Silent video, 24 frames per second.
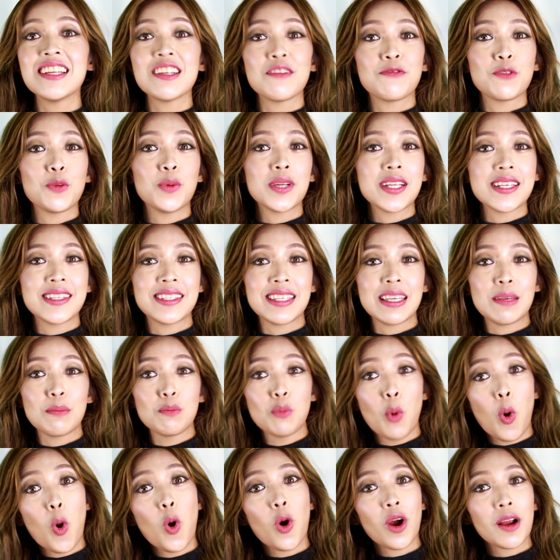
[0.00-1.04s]
if you want to see
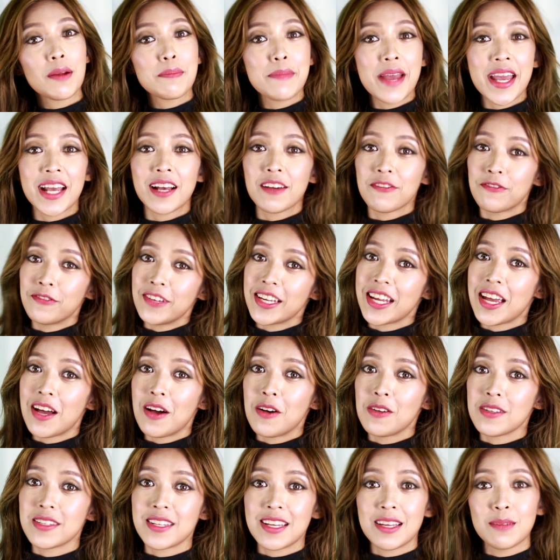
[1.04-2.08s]
more makeup
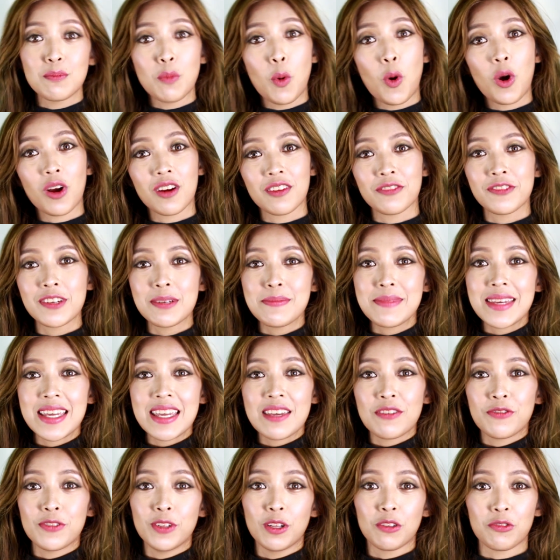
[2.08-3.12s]
videos and more from
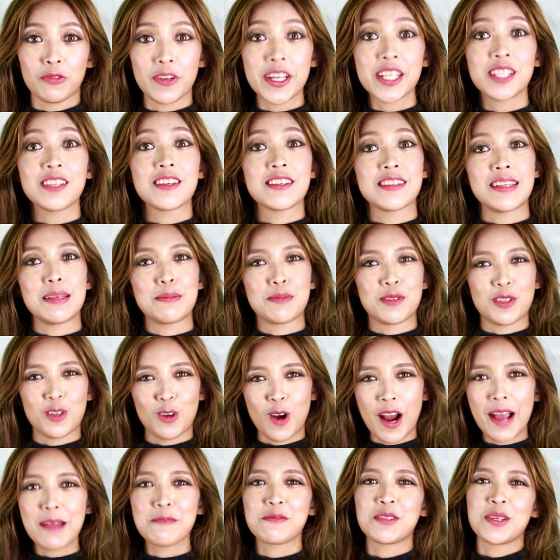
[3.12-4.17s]
me, feel free to
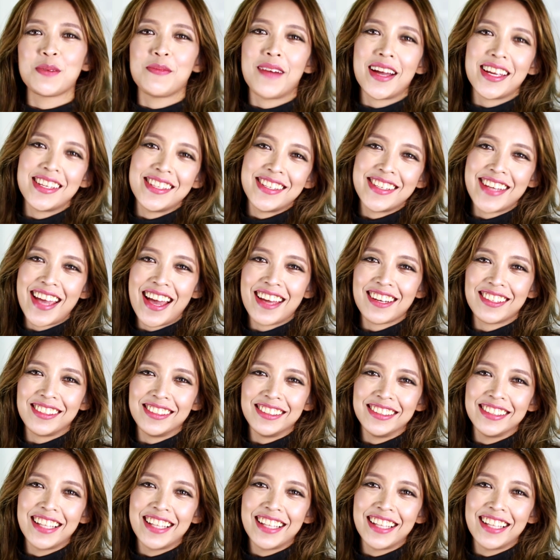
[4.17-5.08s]
subscribe to my channel.